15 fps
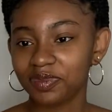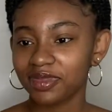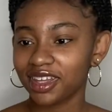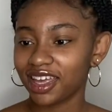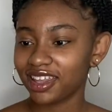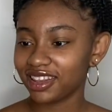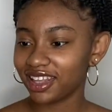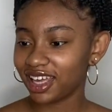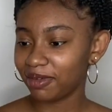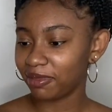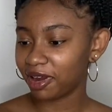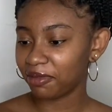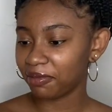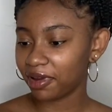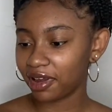and then
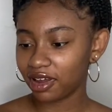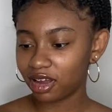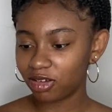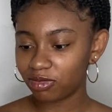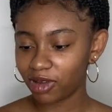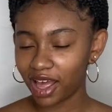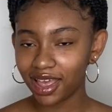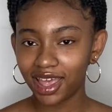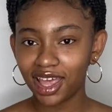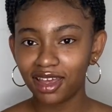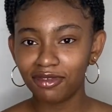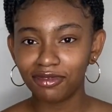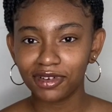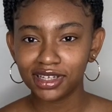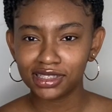my mom, I
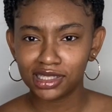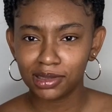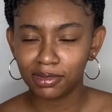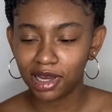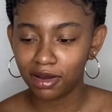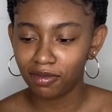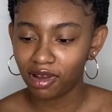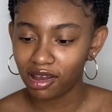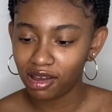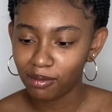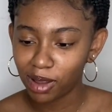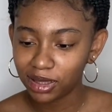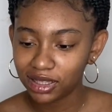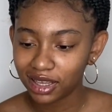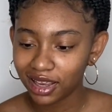gave one to my mom.
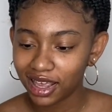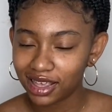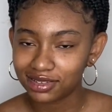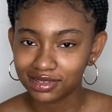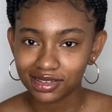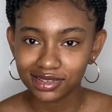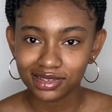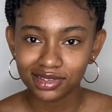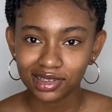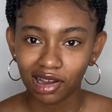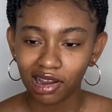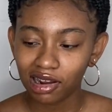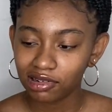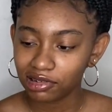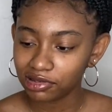I think it has a
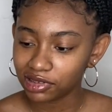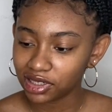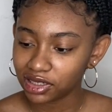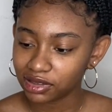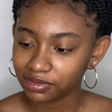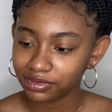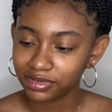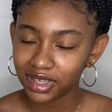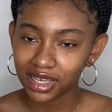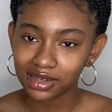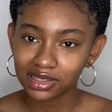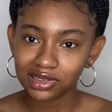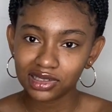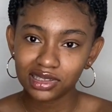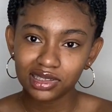star on it.
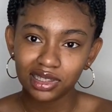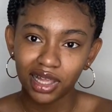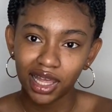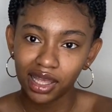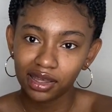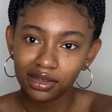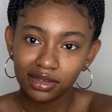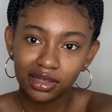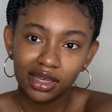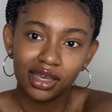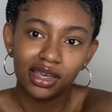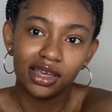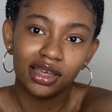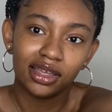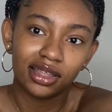It's just like
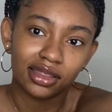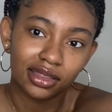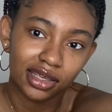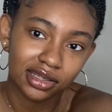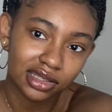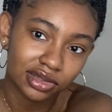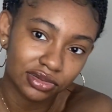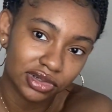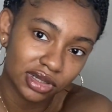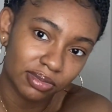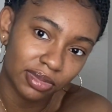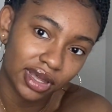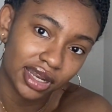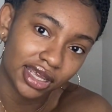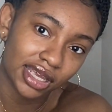this one, but it